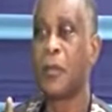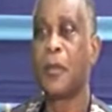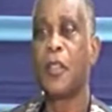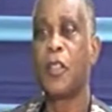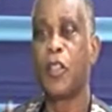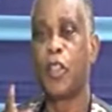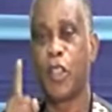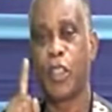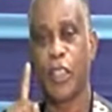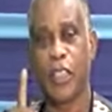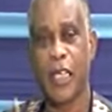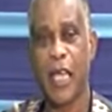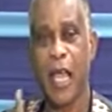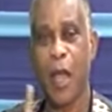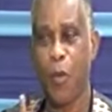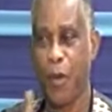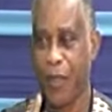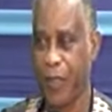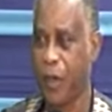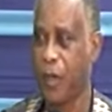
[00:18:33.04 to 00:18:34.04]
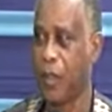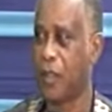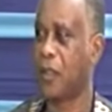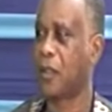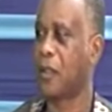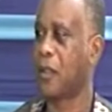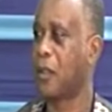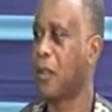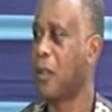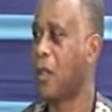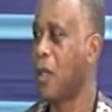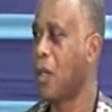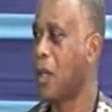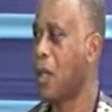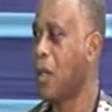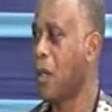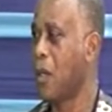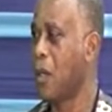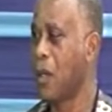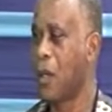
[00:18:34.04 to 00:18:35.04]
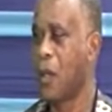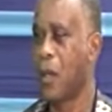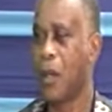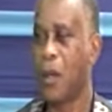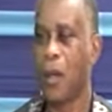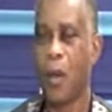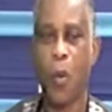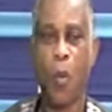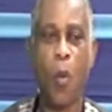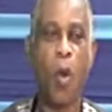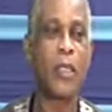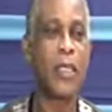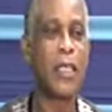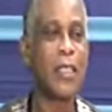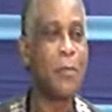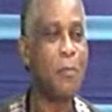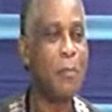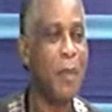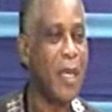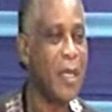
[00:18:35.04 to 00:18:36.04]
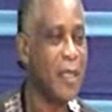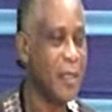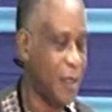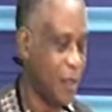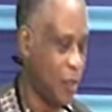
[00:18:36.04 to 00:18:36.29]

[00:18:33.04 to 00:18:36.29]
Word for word: share with us what it means